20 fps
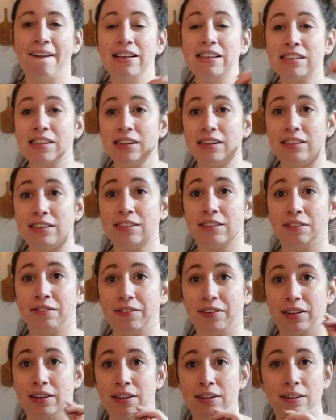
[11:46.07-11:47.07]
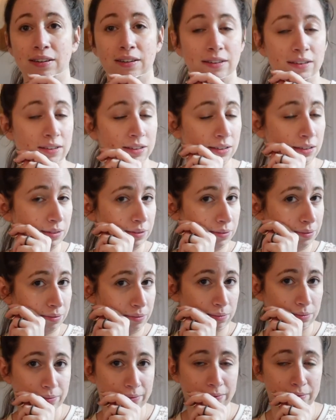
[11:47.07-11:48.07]
Libby on so there. Far. I'm going to see if
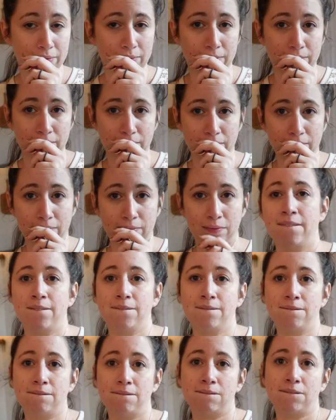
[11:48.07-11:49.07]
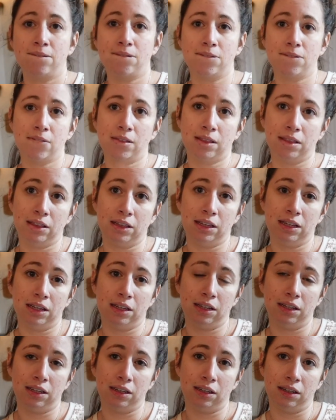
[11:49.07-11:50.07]
I can uh, find some other books
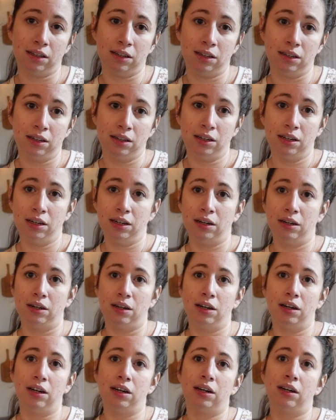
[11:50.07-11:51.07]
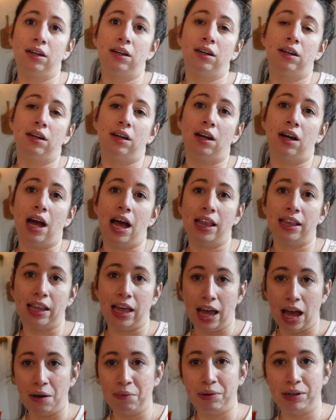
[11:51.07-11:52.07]
for you. And also... I,
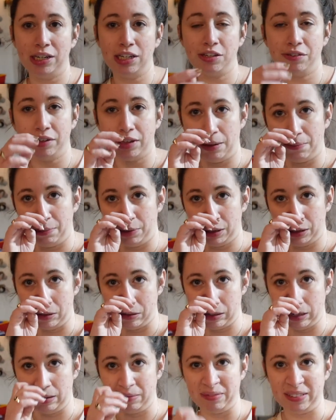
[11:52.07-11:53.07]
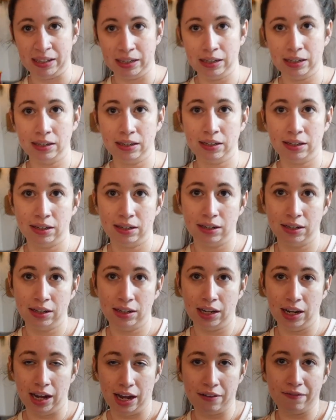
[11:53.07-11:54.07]
like, I wanted to read that book you sent me.
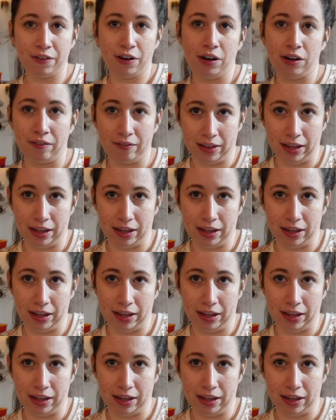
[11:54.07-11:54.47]
I've heard